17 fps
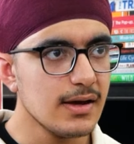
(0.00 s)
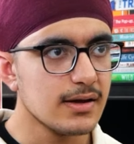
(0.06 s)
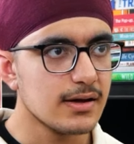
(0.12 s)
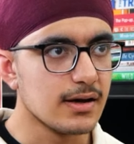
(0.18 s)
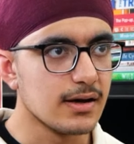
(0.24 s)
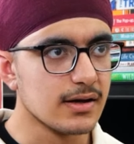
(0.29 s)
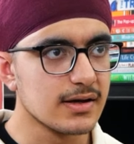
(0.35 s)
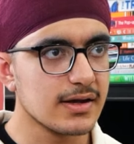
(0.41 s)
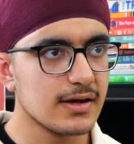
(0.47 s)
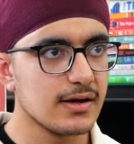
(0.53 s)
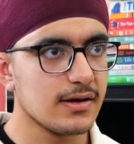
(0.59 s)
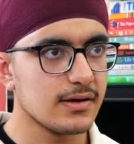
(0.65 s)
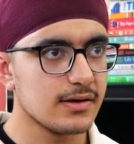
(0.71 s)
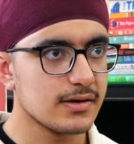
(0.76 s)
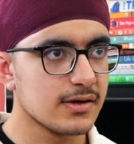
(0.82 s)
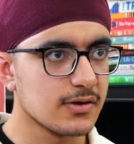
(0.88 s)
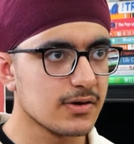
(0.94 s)

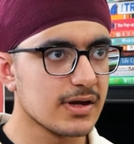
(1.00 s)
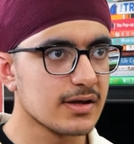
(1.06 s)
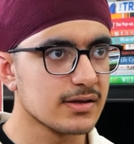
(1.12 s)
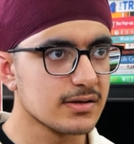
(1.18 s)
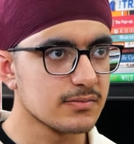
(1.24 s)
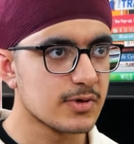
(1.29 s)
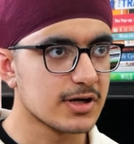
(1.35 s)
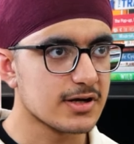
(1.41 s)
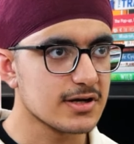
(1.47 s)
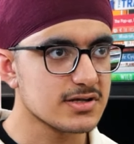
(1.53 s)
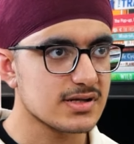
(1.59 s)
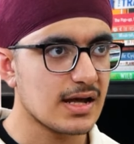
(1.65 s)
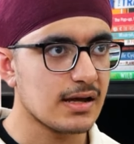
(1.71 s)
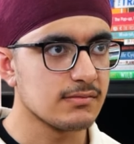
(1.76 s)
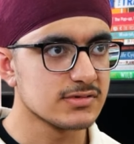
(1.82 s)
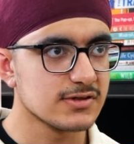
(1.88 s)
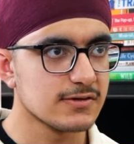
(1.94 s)
Earlier, during British
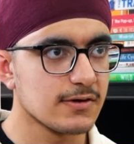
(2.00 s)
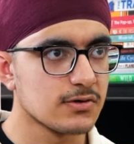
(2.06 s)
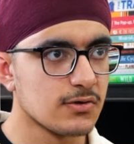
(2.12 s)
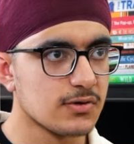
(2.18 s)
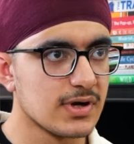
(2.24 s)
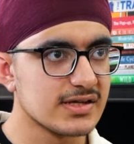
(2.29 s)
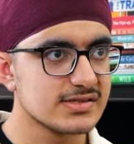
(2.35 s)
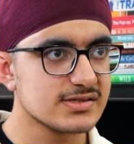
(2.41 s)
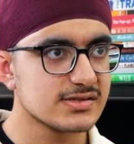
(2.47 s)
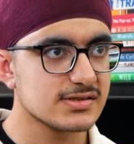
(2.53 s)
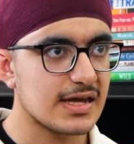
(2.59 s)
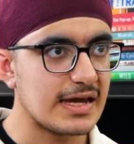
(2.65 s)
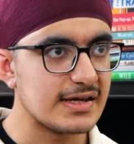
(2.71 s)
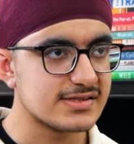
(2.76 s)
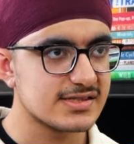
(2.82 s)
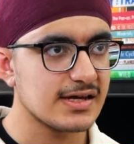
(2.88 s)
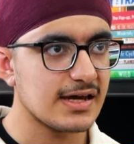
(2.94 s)
times, they were known as
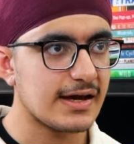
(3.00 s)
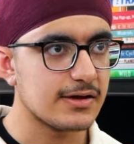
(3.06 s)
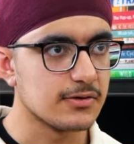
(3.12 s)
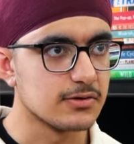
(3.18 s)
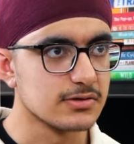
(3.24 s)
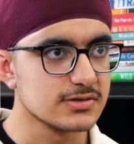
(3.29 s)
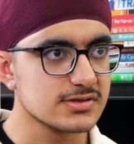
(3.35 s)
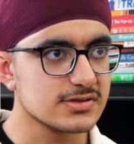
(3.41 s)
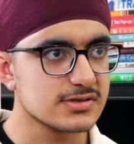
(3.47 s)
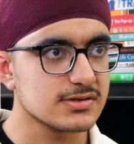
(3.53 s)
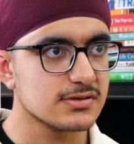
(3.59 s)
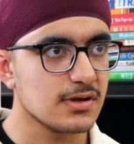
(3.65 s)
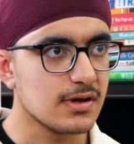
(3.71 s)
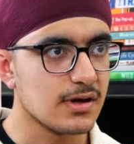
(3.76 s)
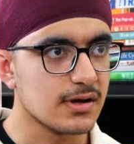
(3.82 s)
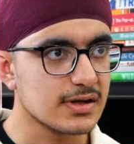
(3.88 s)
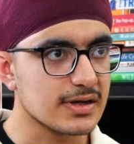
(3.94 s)

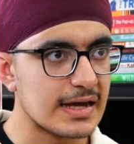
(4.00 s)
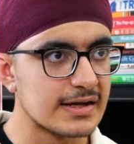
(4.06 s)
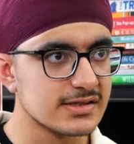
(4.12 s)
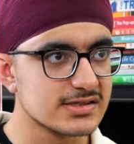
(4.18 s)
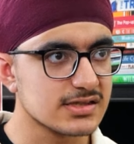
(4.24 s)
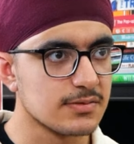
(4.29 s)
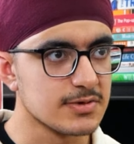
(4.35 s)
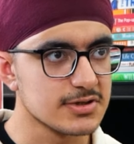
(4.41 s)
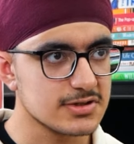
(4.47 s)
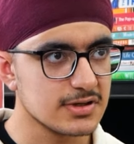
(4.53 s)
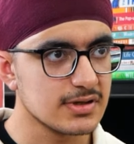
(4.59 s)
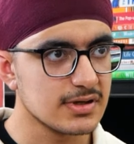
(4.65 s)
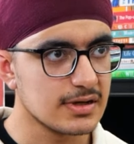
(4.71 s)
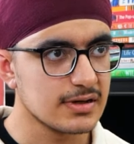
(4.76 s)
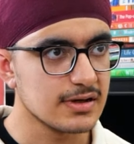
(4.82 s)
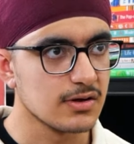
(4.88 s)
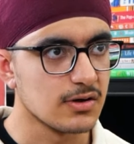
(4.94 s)
KCIOs, King's
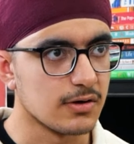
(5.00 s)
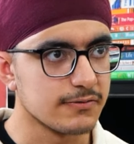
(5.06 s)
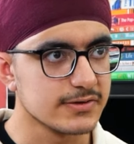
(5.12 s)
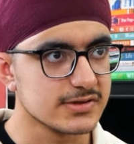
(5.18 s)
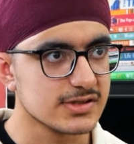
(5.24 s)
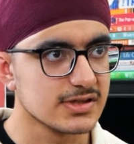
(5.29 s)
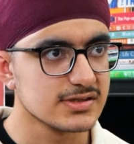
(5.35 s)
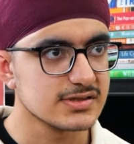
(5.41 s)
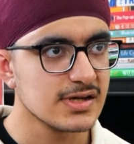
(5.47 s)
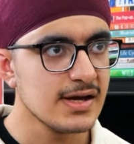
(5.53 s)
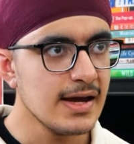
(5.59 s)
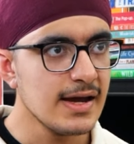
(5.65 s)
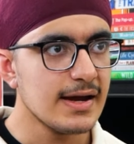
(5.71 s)
Commissioned Indian Officers,